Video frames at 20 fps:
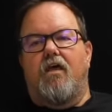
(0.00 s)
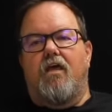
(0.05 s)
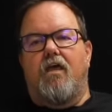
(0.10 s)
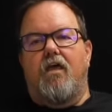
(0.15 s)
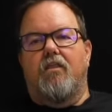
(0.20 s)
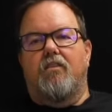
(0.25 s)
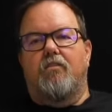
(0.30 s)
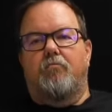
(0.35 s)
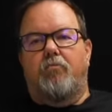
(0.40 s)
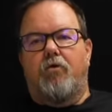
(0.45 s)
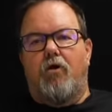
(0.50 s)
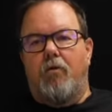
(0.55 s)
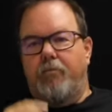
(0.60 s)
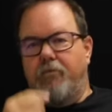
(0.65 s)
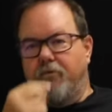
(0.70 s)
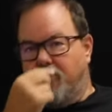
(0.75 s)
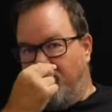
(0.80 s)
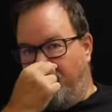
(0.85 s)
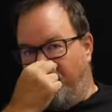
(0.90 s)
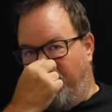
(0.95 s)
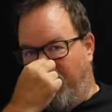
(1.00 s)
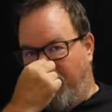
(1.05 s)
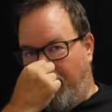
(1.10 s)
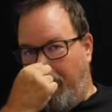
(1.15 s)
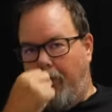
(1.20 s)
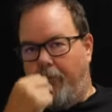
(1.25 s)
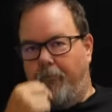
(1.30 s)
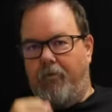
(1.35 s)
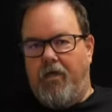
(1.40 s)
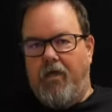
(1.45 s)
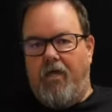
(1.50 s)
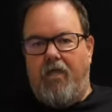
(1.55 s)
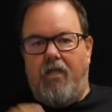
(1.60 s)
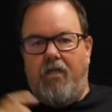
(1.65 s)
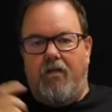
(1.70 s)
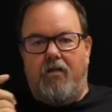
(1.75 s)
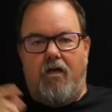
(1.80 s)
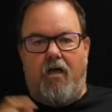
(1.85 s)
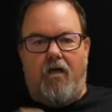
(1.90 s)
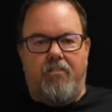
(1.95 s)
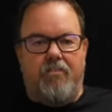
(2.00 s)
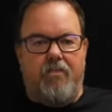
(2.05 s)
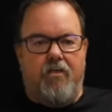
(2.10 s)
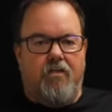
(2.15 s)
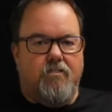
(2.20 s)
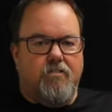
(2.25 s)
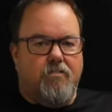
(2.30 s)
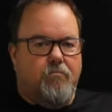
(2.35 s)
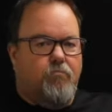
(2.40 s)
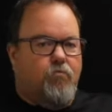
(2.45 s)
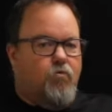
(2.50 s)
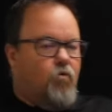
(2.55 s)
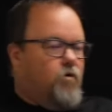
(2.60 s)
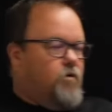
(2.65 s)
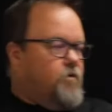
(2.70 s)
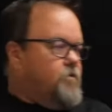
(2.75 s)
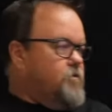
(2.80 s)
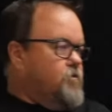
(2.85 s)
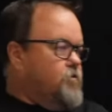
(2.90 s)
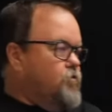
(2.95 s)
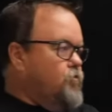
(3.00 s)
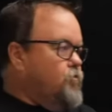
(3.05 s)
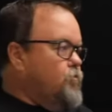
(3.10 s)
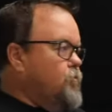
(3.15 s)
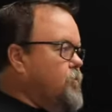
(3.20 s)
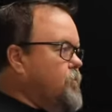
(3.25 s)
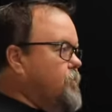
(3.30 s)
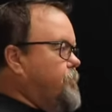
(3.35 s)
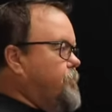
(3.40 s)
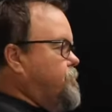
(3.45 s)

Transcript: And the purpose of the campaign, I think, is important to